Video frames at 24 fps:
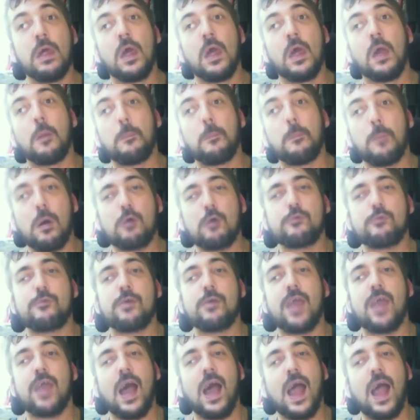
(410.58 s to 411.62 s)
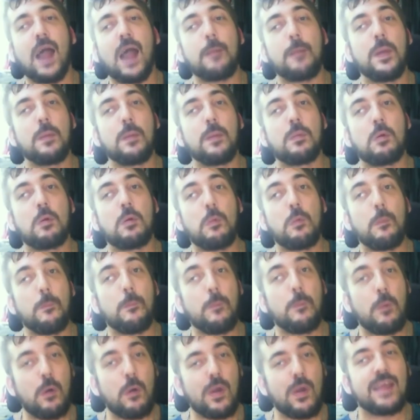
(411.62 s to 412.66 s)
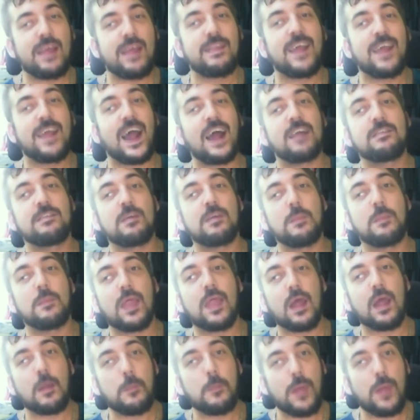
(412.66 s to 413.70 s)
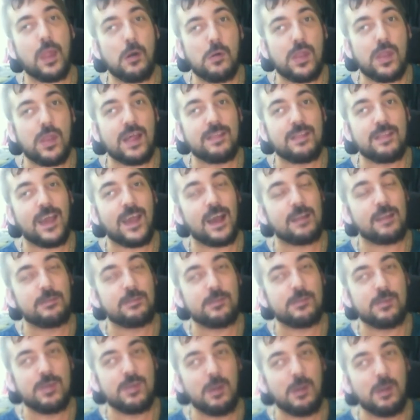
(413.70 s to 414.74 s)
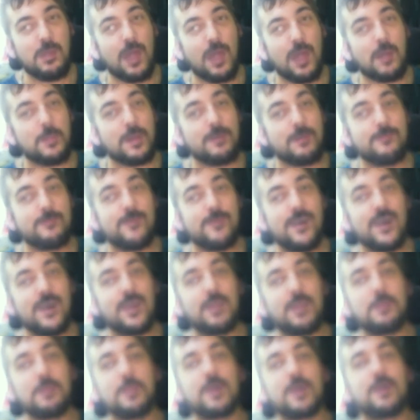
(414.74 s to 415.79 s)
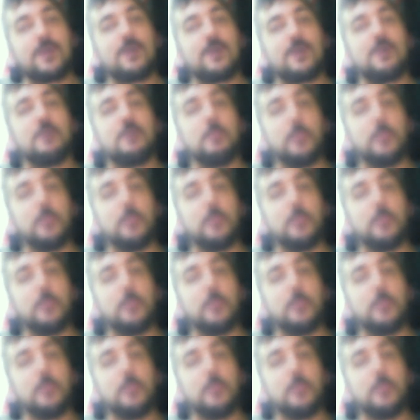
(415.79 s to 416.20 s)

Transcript: mostly, I had people want to tattoo me, like, man, I want to tattoo you, that'd be fun, it'd be cool.